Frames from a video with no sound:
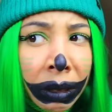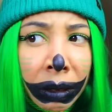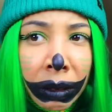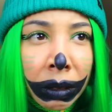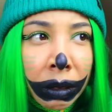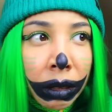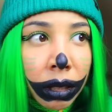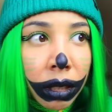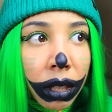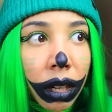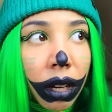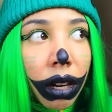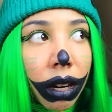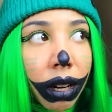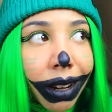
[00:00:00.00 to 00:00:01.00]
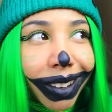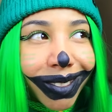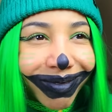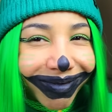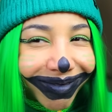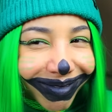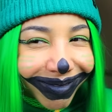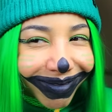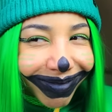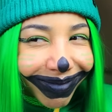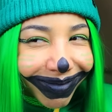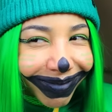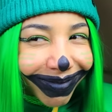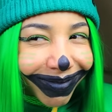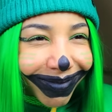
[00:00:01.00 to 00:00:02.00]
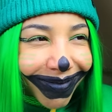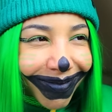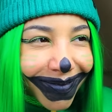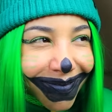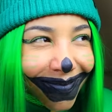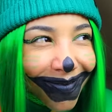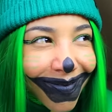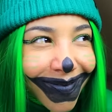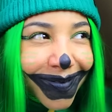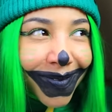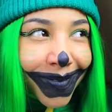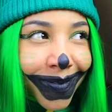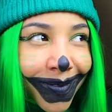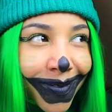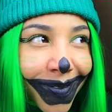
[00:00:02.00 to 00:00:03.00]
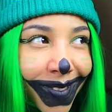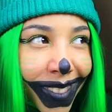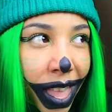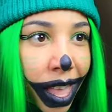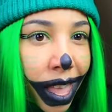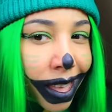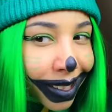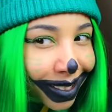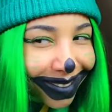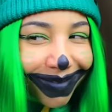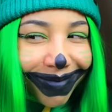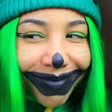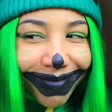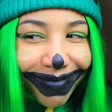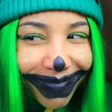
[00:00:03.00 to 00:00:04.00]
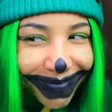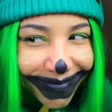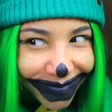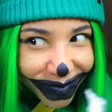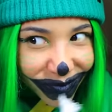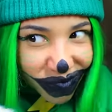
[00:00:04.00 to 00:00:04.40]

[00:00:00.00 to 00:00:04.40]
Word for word: Yep, I need it! Hmm. Hopefully the guys have some snacks.